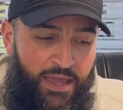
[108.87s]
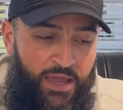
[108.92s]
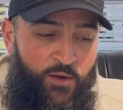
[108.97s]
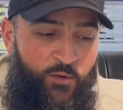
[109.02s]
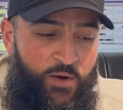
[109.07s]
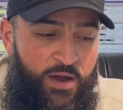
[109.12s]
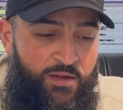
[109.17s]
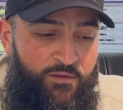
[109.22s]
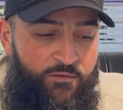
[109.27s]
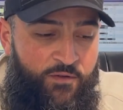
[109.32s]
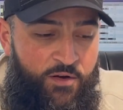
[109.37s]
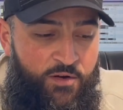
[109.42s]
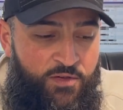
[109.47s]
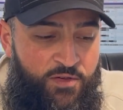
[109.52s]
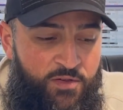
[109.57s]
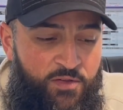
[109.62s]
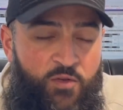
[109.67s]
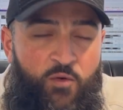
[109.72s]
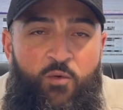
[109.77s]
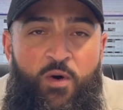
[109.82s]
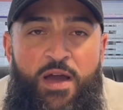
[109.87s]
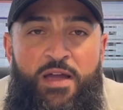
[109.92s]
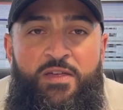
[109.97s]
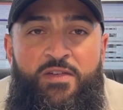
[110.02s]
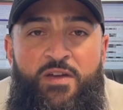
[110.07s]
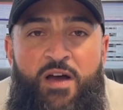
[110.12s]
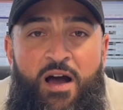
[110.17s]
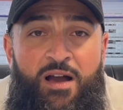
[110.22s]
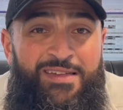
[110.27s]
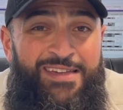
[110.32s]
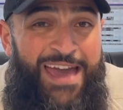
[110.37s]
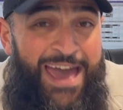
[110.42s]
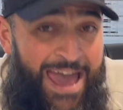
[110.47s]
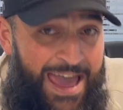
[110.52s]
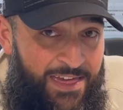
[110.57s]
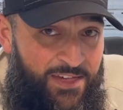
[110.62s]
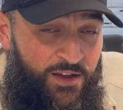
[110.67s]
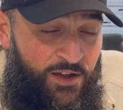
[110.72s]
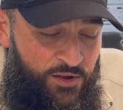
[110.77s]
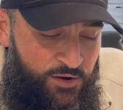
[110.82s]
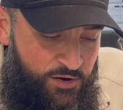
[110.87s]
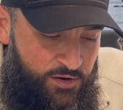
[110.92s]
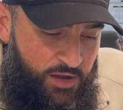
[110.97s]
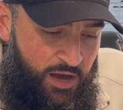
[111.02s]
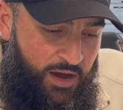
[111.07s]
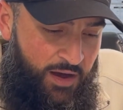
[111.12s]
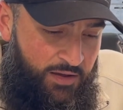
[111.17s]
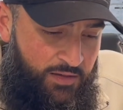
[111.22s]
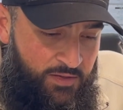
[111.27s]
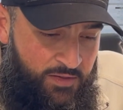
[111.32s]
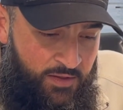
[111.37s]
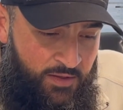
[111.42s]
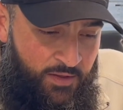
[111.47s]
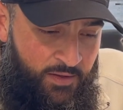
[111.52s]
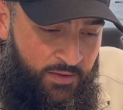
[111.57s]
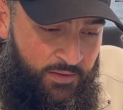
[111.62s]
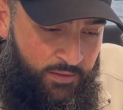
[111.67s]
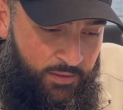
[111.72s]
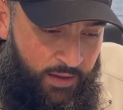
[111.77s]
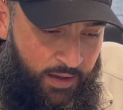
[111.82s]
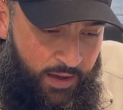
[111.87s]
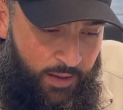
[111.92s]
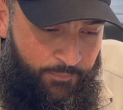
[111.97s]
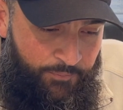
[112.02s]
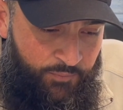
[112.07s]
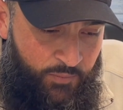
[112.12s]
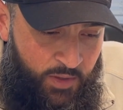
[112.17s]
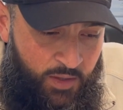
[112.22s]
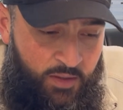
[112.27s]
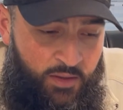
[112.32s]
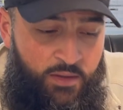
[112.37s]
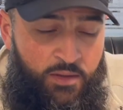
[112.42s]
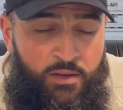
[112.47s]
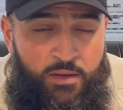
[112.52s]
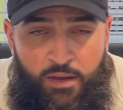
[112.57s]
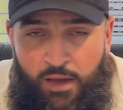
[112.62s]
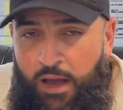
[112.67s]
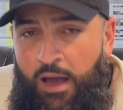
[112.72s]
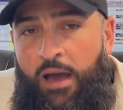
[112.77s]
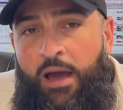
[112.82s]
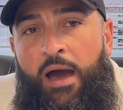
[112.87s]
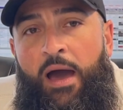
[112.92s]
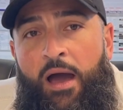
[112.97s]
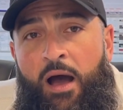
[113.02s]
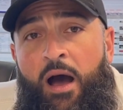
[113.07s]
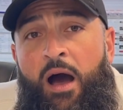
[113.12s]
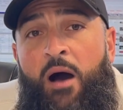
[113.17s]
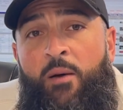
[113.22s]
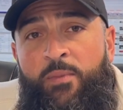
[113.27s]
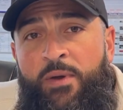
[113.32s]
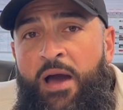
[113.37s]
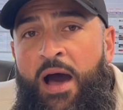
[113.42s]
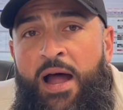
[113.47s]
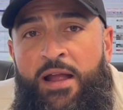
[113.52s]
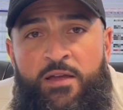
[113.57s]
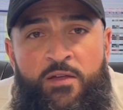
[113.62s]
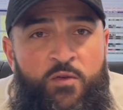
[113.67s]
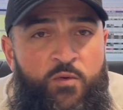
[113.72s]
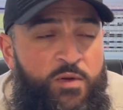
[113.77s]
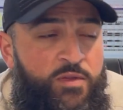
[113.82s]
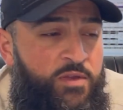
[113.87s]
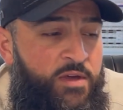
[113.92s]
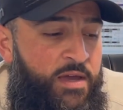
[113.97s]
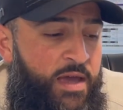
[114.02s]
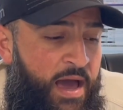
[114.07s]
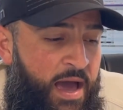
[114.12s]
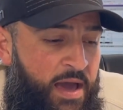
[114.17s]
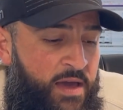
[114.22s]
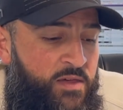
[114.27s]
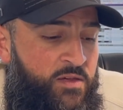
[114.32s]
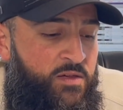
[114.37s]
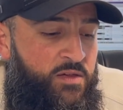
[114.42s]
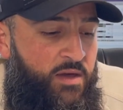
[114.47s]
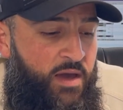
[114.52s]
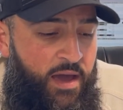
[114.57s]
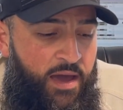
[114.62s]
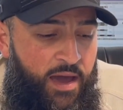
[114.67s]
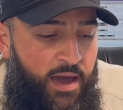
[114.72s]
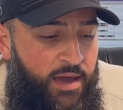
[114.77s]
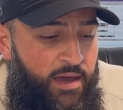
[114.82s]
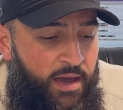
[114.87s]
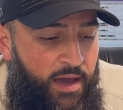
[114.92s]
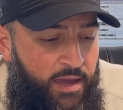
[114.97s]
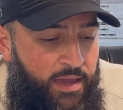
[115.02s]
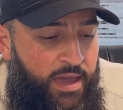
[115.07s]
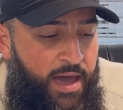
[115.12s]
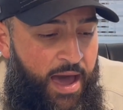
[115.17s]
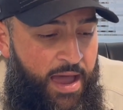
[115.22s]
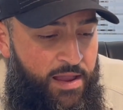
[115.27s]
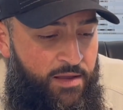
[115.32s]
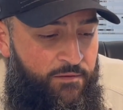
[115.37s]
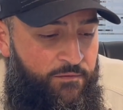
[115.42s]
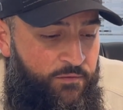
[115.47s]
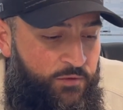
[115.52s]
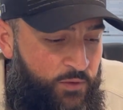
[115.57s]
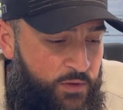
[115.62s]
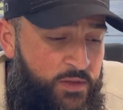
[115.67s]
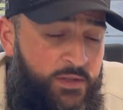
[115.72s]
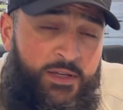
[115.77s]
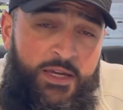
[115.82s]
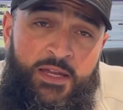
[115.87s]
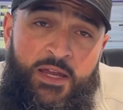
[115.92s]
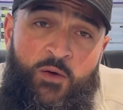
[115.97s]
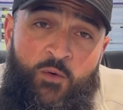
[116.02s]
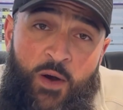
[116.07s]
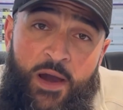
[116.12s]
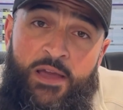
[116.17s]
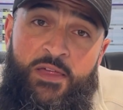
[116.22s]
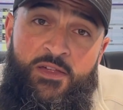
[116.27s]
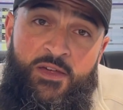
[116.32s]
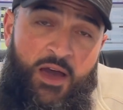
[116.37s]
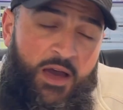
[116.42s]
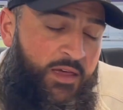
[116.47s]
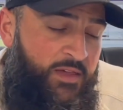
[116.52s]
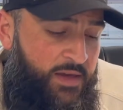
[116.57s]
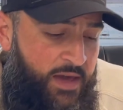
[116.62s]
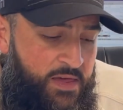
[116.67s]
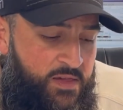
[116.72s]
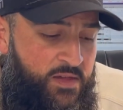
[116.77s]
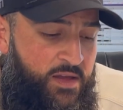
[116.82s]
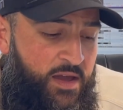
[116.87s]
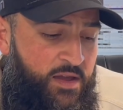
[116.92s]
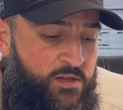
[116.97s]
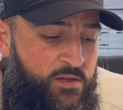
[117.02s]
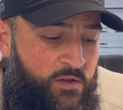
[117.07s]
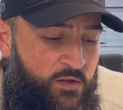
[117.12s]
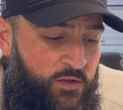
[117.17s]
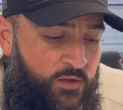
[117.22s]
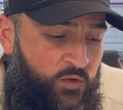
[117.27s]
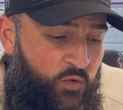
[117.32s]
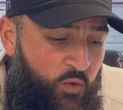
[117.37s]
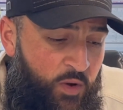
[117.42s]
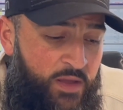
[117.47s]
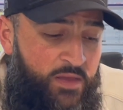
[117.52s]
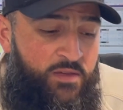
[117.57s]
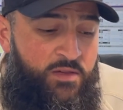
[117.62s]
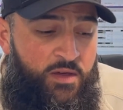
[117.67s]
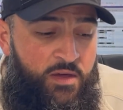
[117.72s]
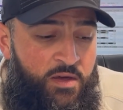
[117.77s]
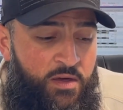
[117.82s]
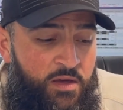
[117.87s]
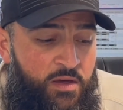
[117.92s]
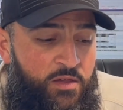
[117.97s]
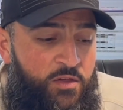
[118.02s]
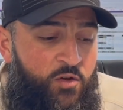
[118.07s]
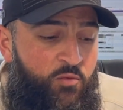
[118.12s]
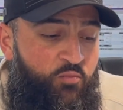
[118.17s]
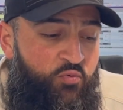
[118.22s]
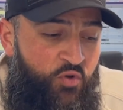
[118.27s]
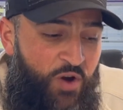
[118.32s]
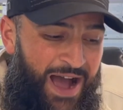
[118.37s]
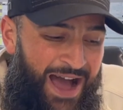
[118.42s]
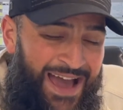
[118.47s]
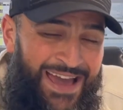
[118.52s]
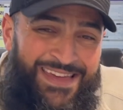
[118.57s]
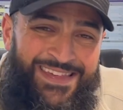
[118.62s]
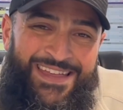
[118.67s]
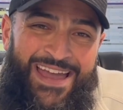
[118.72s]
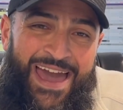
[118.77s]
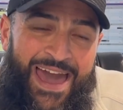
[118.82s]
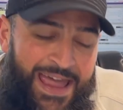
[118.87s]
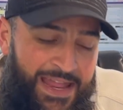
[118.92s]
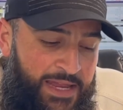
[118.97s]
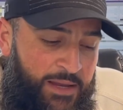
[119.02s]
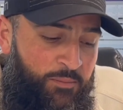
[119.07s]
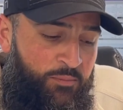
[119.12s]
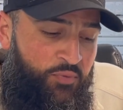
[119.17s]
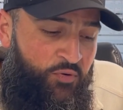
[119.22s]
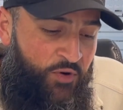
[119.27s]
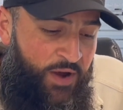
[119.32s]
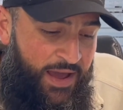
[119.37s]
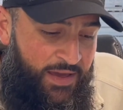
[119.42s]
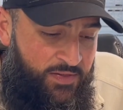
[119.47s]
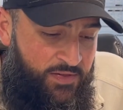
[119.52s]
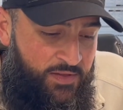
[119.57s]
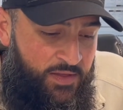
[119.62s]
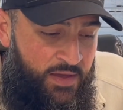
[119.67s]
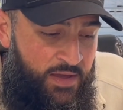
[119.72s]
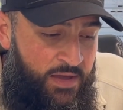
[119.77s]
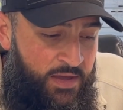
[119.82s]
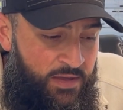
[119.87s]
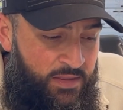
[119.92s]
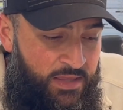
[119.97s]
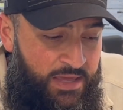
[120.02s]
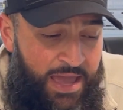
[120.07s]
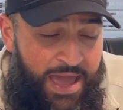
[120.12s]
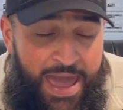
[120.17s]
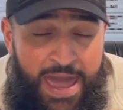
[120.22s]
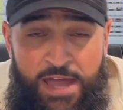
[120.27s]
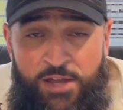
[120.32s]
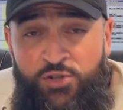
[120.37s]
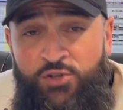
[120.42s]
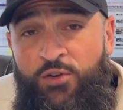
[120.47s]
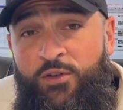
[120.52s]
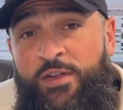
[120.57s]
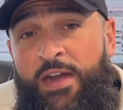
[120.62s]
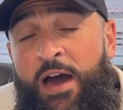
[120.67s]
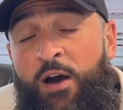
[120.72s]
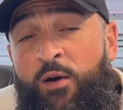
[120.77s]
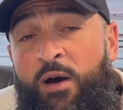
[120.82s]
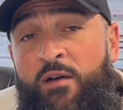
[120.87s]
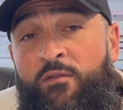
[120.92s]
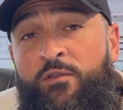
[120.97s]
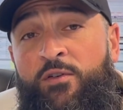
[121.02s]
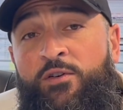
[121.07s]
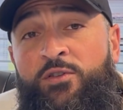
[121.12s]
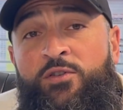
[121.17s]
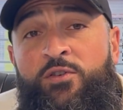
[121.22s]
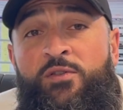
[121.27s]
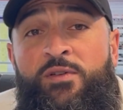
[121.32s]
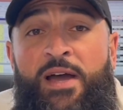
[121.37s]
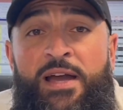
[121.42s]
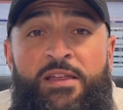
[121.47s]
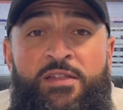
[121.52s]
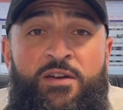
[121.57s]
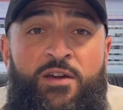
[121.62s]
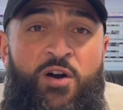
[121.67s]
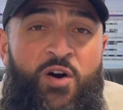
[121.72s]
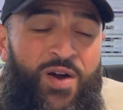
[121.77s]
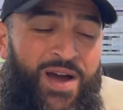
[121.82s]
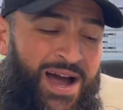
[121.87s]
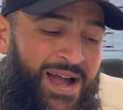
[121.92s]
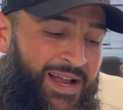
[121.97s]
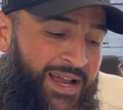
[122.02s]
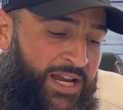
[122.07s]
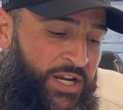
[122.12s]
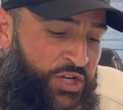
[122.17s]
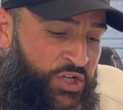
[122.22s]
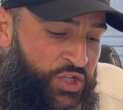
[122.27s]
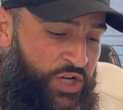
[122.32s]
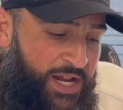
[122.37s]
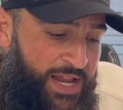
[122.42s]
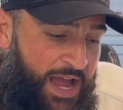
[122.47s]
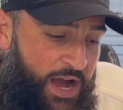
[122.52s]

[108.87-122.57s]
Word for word: win versus the White Sox as underdogs. I'll be honest with you guys, I kind of was leaning White Sox last night, so the Twins surprised and impressed. The Angels, however, 2 nights ago got shut